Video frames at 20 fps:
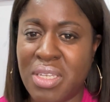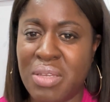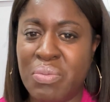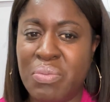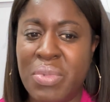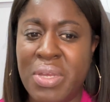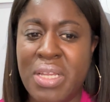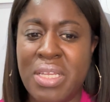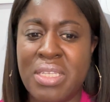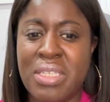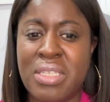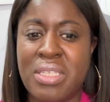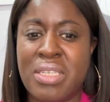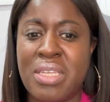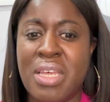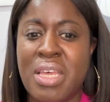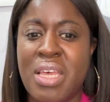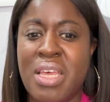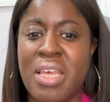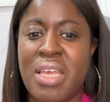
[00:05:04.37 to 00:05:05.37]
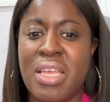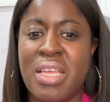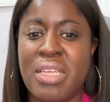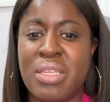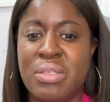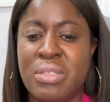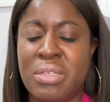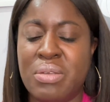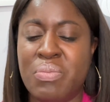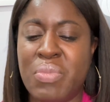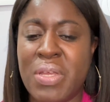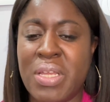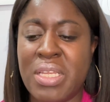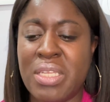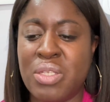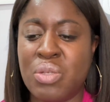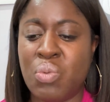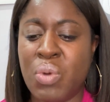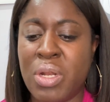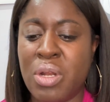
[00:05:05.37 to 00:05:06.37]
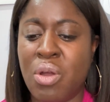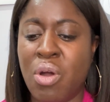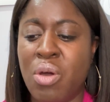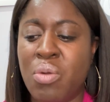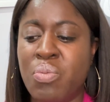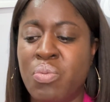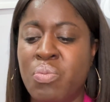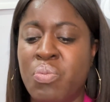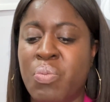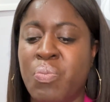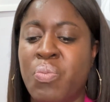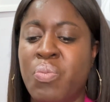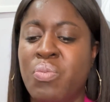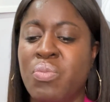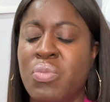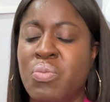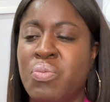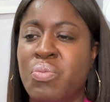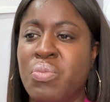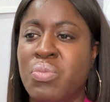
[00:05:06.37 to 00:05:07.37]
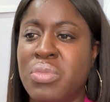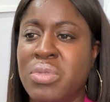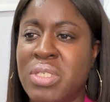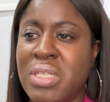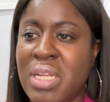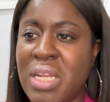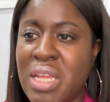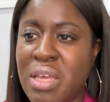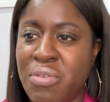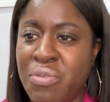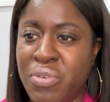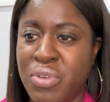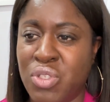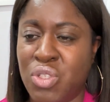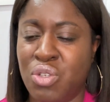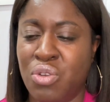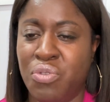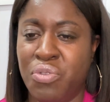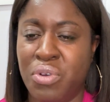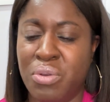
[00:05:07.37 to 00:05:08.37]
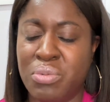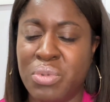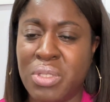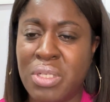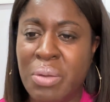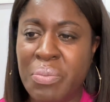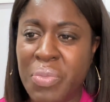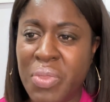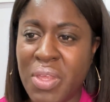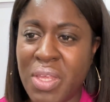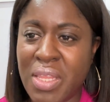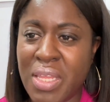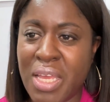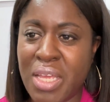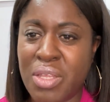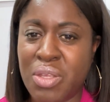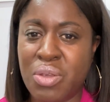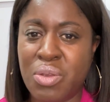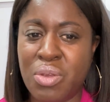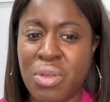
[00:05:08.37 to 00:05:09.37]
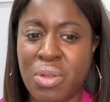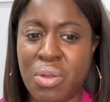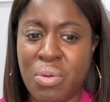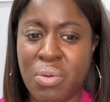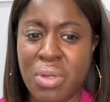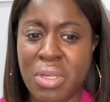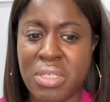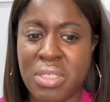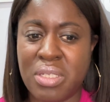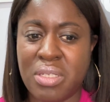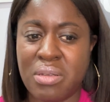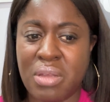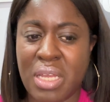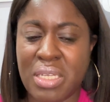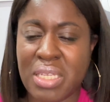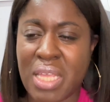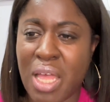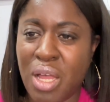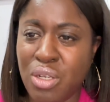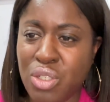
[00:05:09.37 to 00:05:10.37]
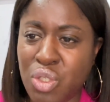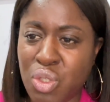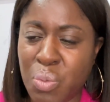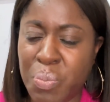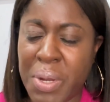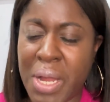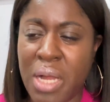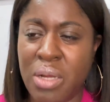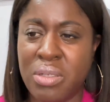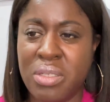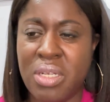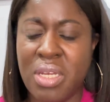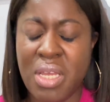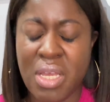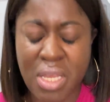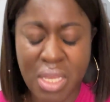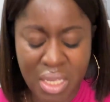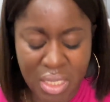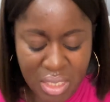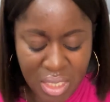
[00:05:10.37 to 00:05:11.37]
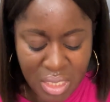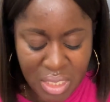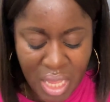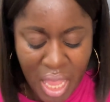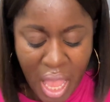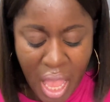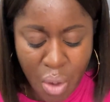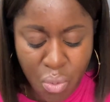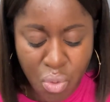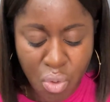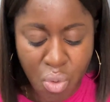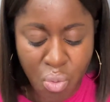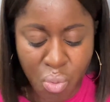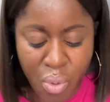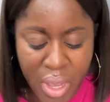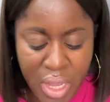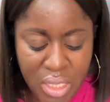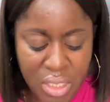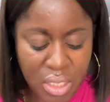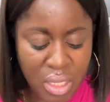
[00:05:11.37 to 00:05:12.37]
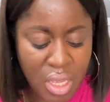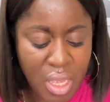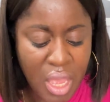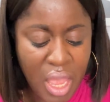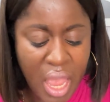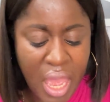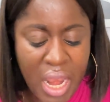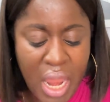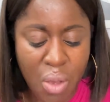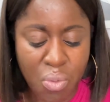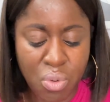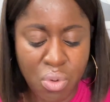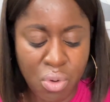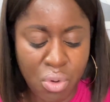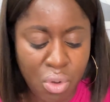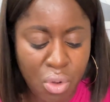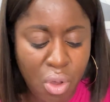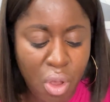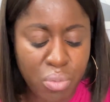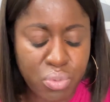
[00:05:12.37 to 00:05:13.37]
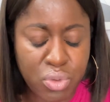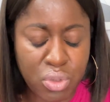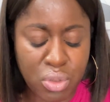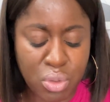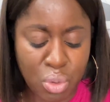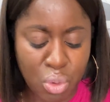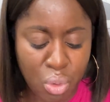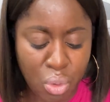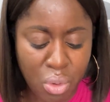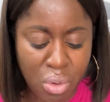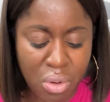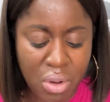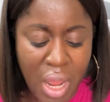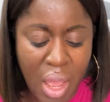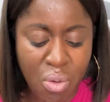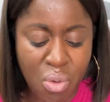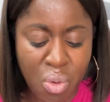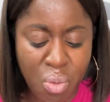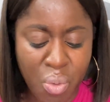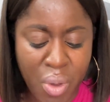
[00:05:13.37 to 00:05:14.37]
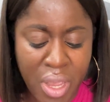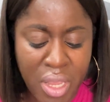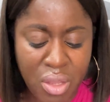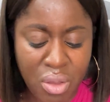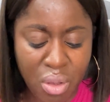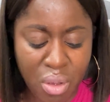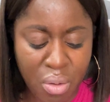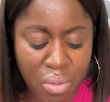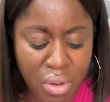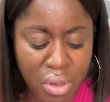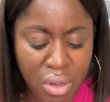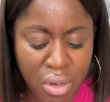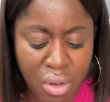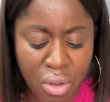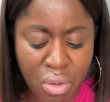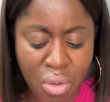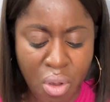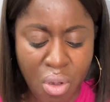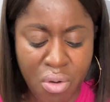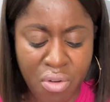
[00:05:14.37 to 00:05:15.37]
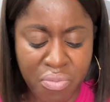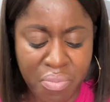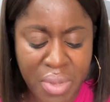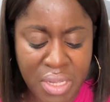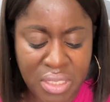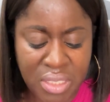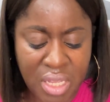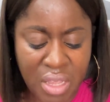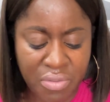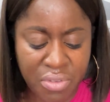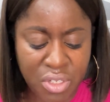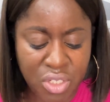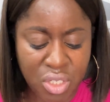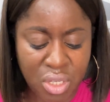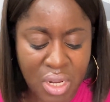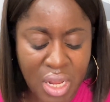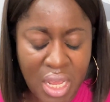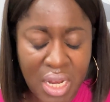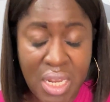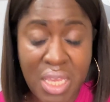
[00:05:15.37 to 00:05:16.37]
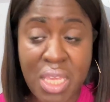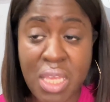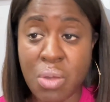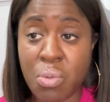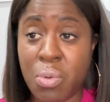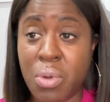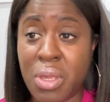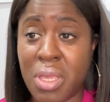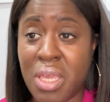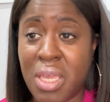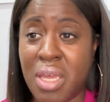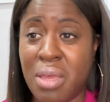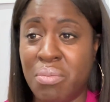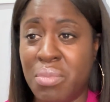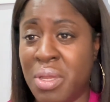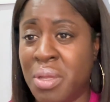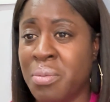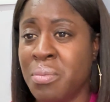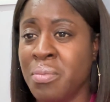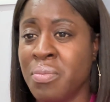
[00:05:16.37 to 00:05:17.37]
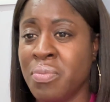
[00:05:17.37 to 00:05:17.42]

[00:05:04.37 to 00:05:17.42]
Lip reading: It means when God delivers you from something that, you know, it's has held you bound. It says, I will wait and I will look up to the Lord. I will wait on the God of my salvation, and he will hear me.